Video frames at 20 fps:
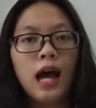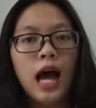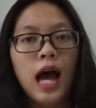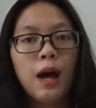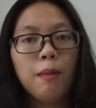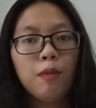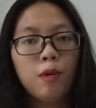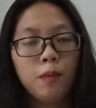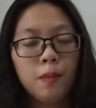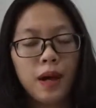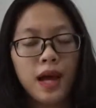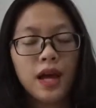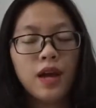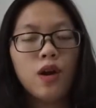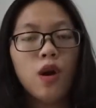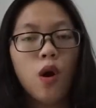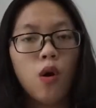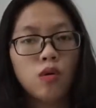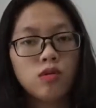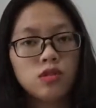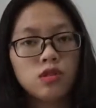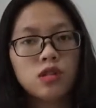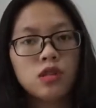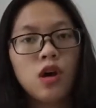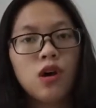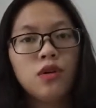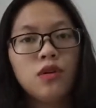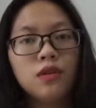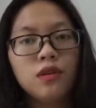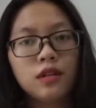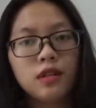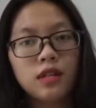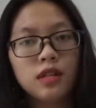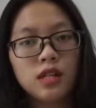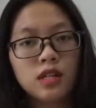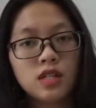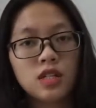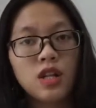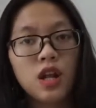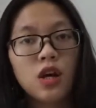Apple Pay also
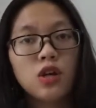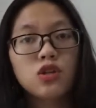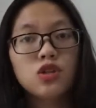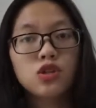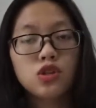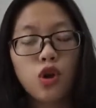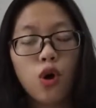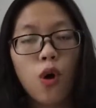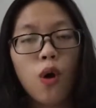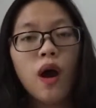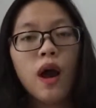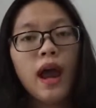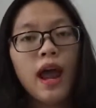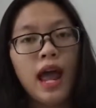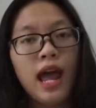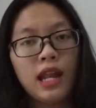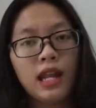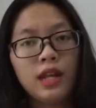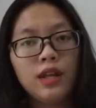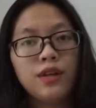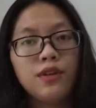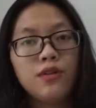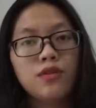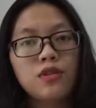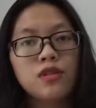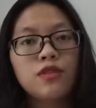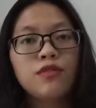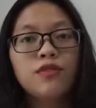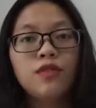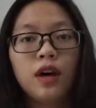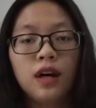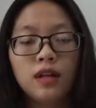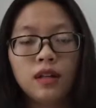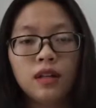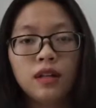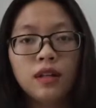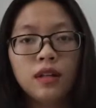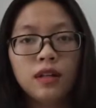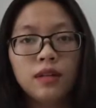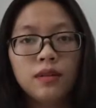does not store any user fund.
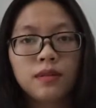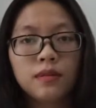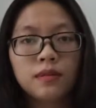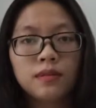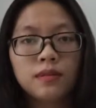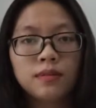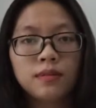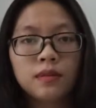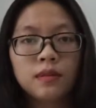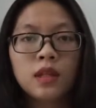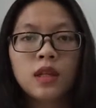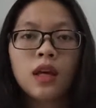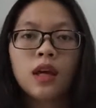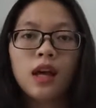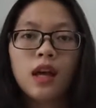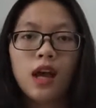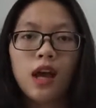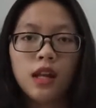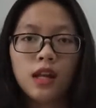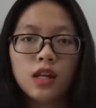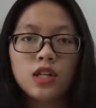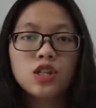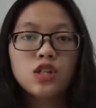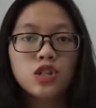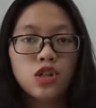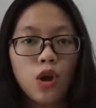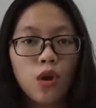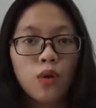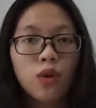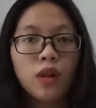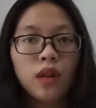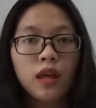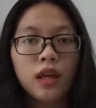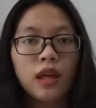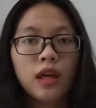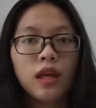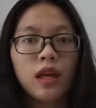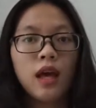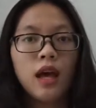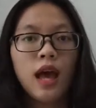It is
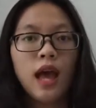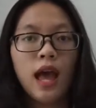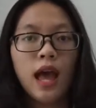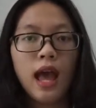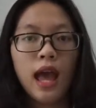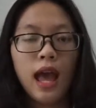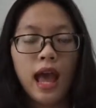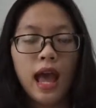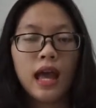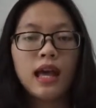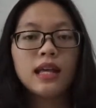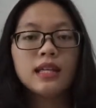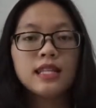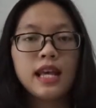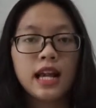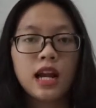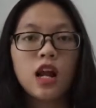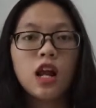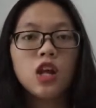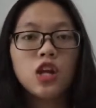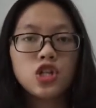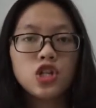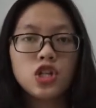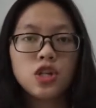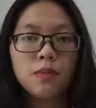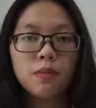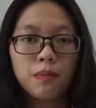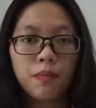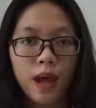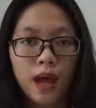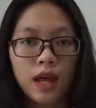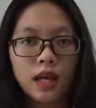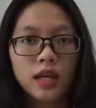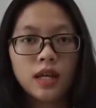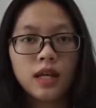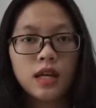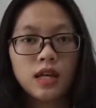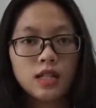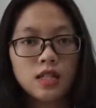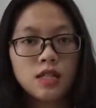solely a
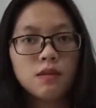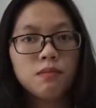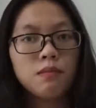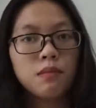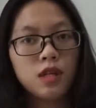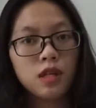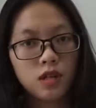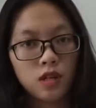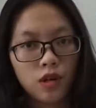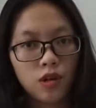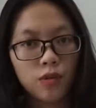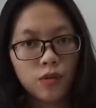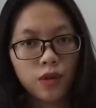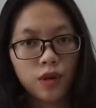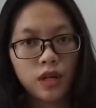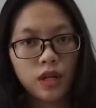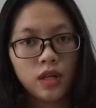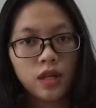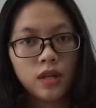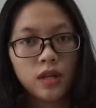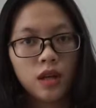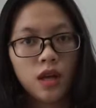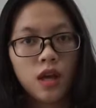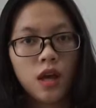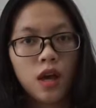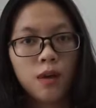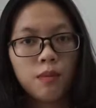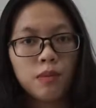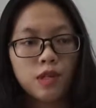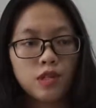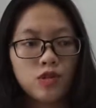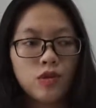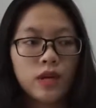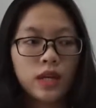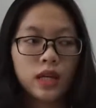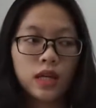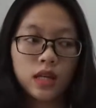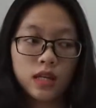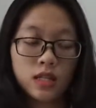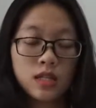technology-based intermediary between
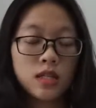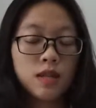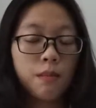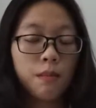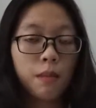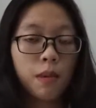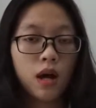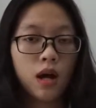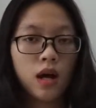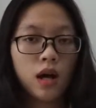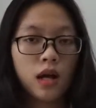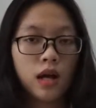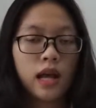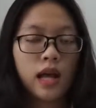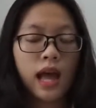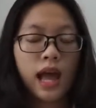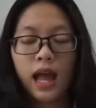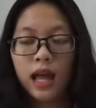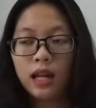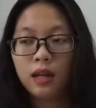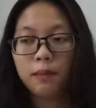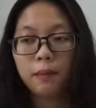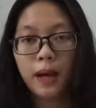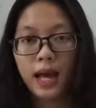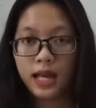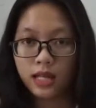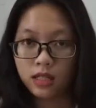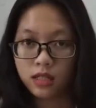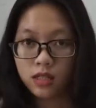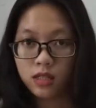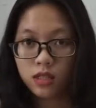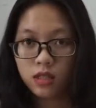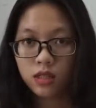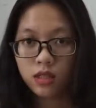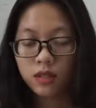customer and the banks.